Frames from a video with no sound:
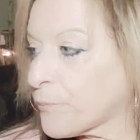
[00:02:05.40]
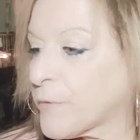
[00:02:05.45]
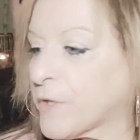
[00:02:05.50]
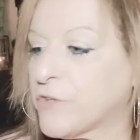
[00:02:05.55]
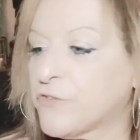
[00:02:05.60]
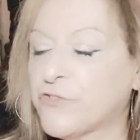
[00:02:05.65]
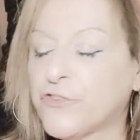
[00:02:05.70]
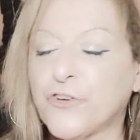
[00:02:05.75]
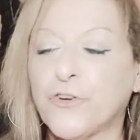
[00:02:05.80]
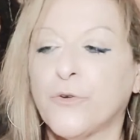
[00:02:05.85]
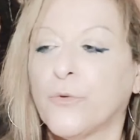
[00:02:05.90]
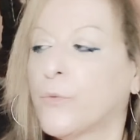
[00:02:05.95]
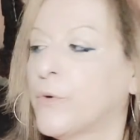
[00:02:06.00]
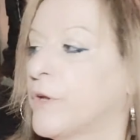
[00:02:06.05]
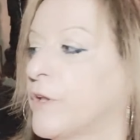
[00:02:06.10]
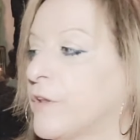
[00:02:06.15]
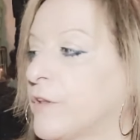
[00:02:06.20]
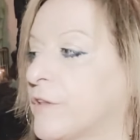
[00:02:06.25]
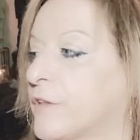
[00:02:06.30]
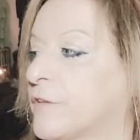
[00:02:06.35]
share
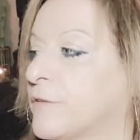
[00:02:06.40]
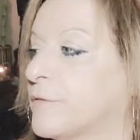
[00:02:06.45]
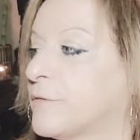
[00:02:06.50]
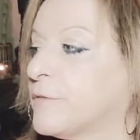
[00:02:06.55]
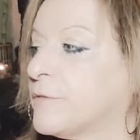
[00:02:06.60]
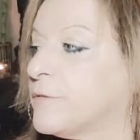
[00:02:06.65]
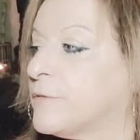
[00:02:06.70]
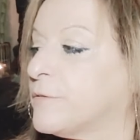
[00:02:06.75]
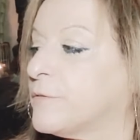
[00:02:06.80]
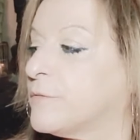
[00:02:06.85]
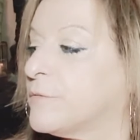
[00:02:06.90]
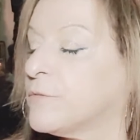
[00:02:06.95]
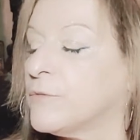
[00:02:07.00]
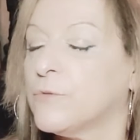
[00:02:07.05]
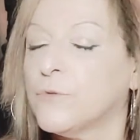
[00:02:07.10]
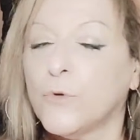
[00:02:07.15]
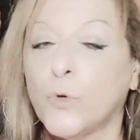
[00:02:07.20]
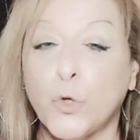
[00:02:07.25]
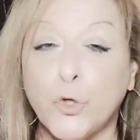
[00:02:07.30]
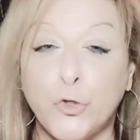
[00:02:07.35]
with
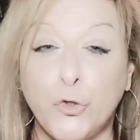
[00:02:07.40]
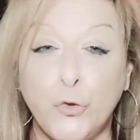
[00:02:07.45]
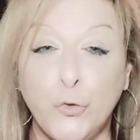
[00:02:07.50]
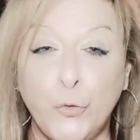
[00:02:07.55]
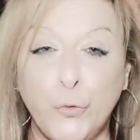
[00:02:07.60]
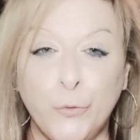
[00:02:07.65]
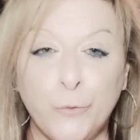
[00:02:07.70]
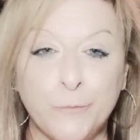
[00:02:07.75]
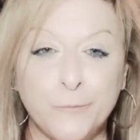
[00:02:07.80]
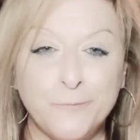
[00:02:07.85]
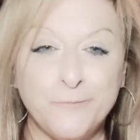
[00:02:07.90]
or to.